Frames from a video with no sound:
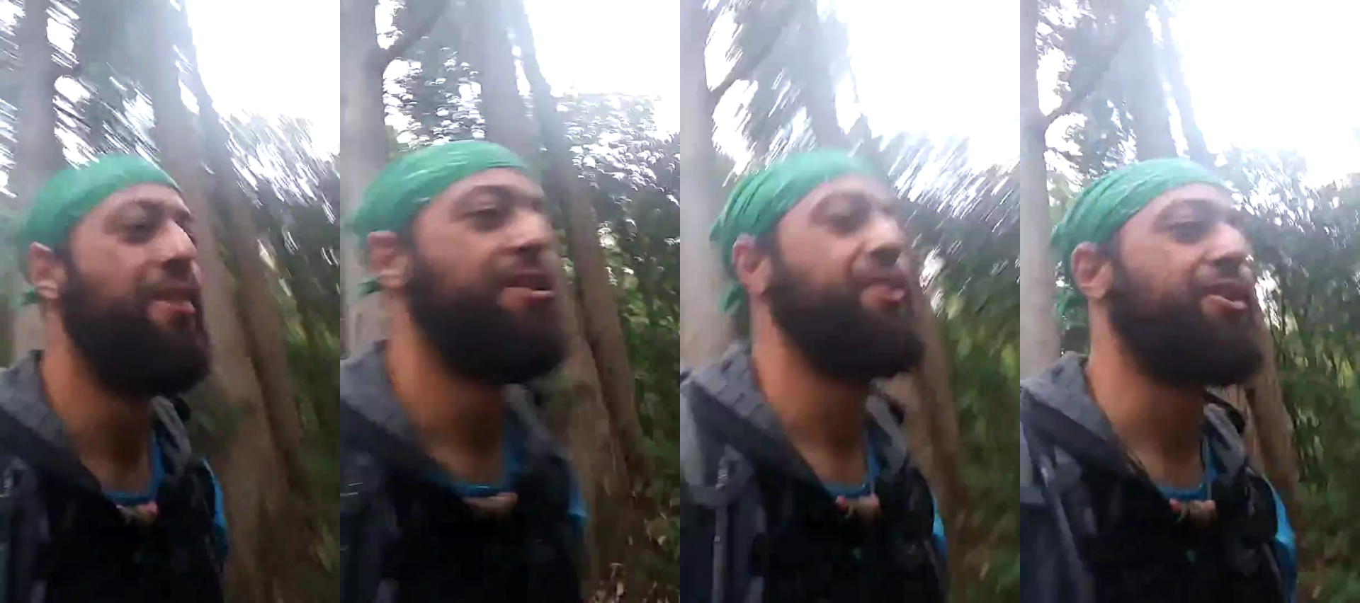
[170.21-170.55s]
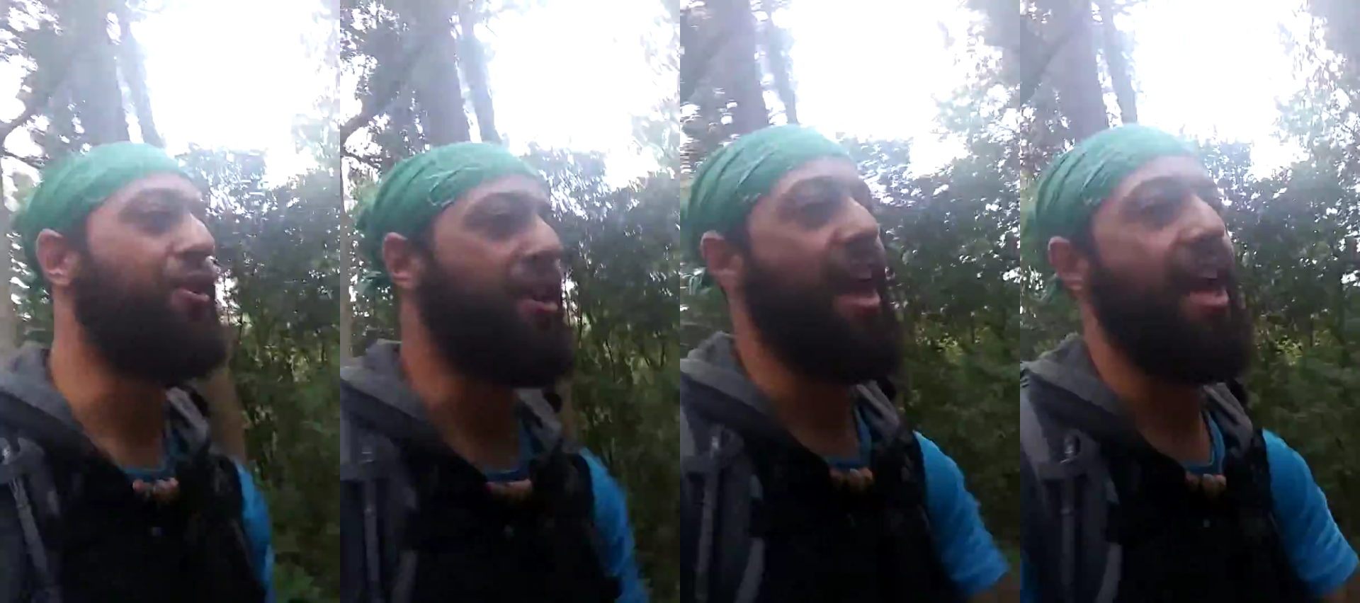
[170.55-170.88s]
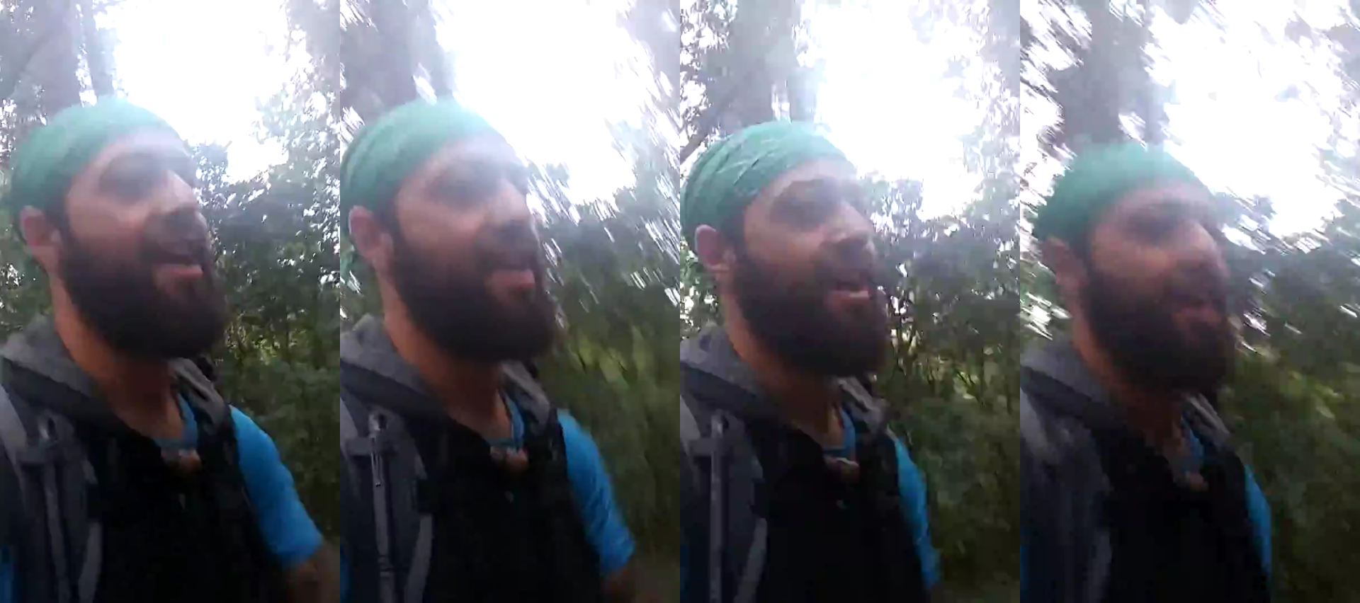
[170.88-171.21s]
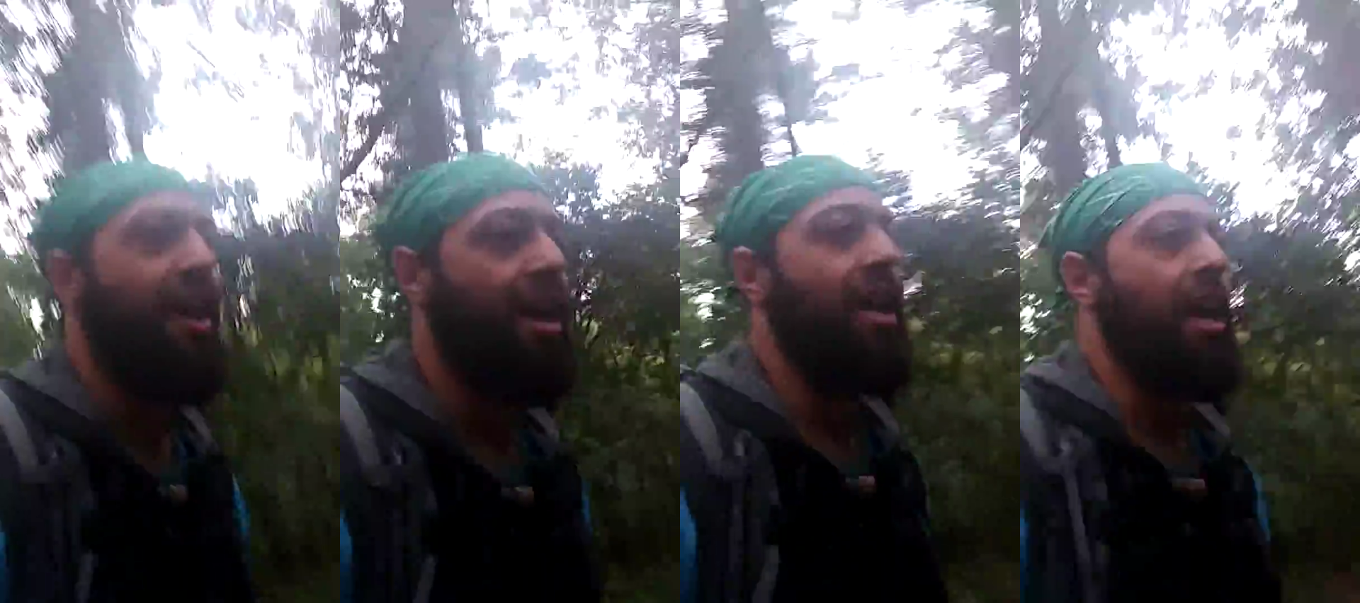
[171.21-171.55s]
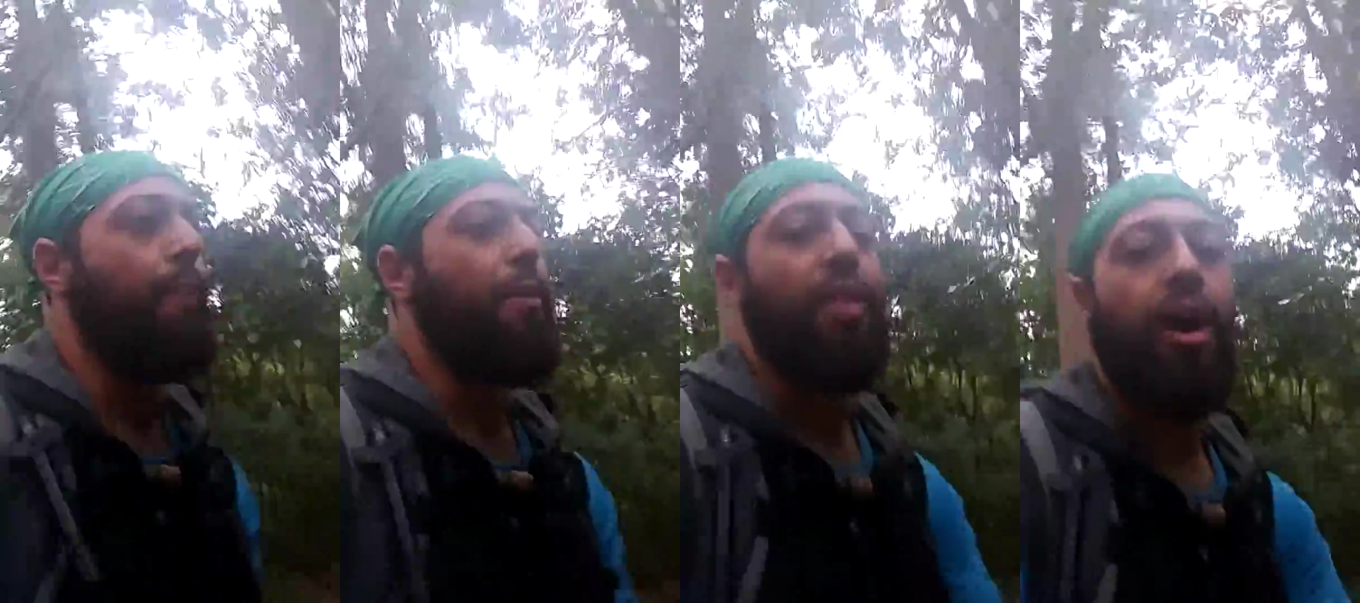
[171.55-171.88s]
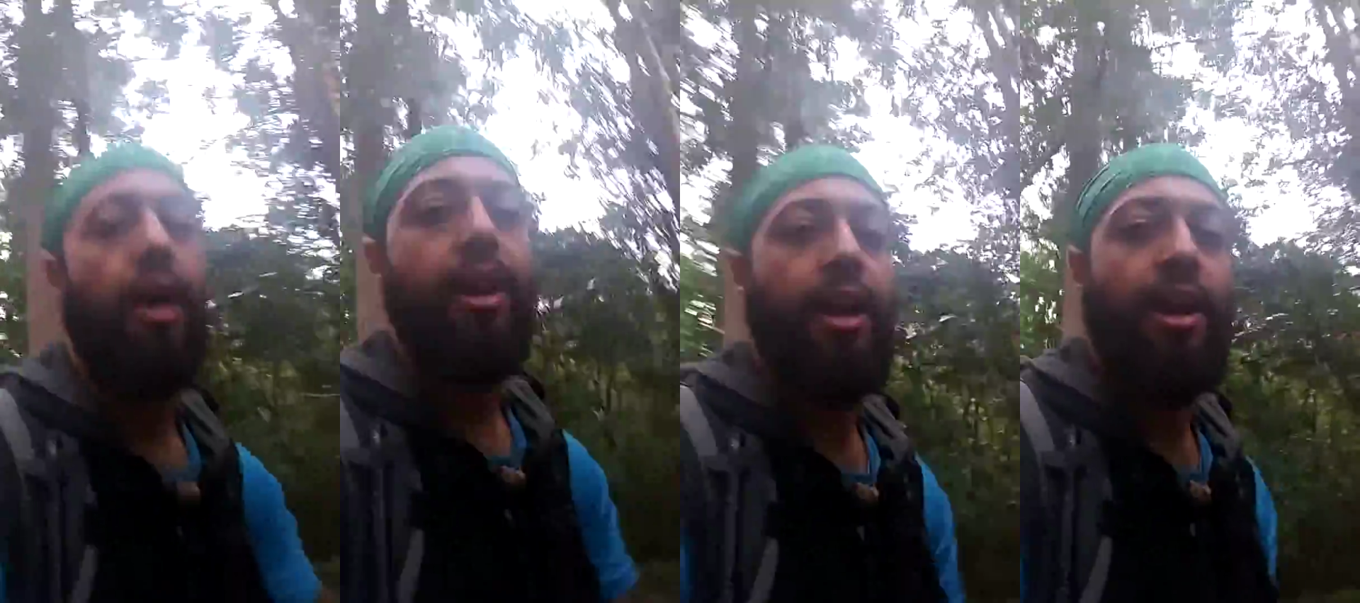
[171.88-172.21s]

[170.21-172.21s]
So yeah, I'm on the hunt.